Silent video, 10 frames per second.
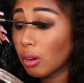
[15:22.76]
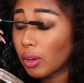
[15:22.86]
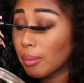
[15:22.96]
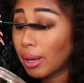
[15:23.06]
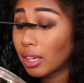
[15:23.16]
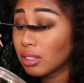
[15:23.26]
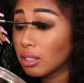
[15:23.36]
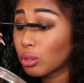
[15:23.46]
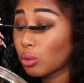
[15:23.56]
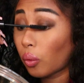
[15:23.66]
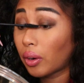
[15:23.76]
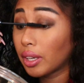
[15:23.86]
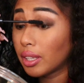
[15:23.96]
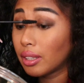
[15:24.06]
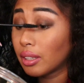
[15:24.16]
Okay, back to the
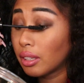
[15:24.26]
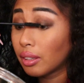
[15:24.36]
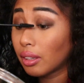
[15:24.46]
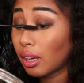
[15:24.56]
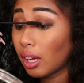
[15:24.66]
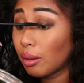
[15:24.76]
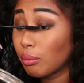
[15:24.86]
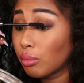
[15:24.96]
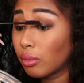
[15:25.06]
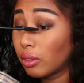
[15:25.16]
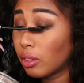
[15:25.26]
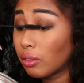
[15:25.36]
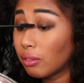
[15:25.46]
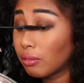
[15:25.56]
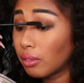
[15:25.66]
story.
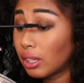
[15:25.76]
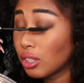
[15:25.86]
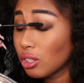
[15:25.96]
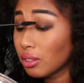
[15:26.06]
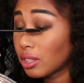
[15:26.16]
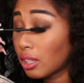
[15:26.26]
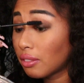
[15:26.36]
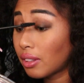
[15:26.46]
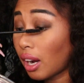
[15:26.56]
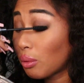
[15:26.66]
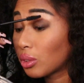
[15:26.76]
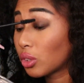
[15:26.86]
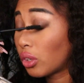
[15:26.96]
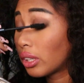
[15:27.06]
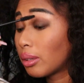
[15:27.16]
The initial stuff that I was
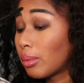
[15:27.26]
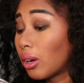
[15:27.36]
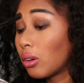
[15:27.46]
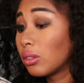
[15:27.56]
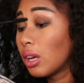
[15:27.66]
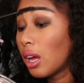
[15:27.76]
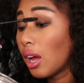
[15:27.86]
talking about,